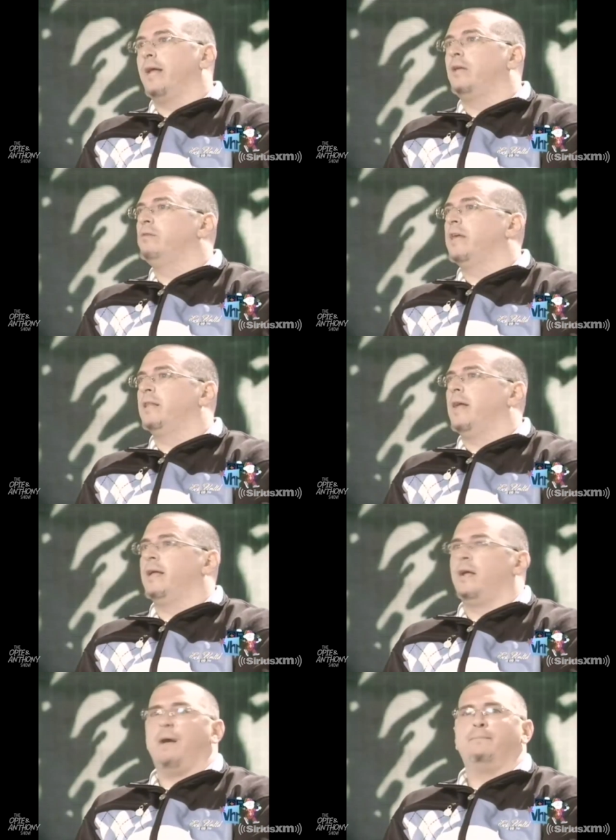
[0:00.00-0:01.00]
Oh like, shit!
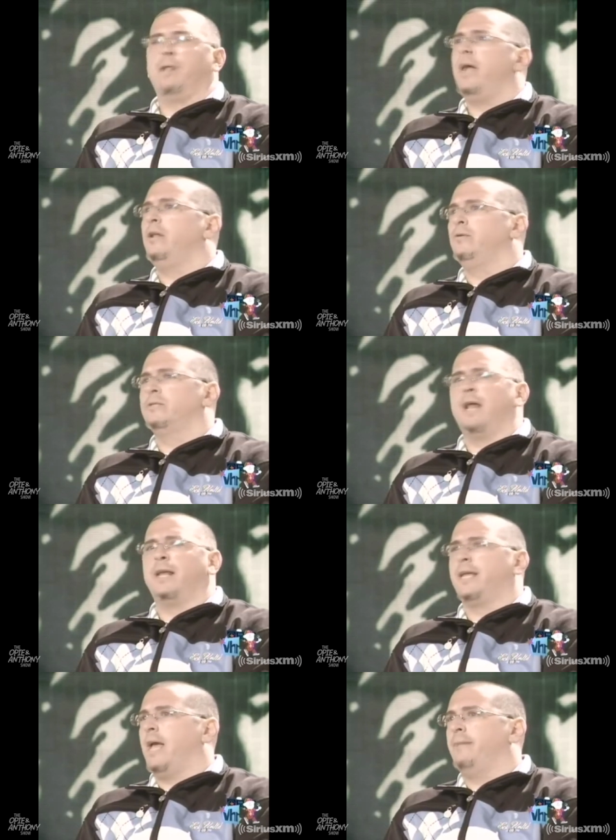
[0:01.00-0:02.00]
Like, oh, like I'm playing you. It's not a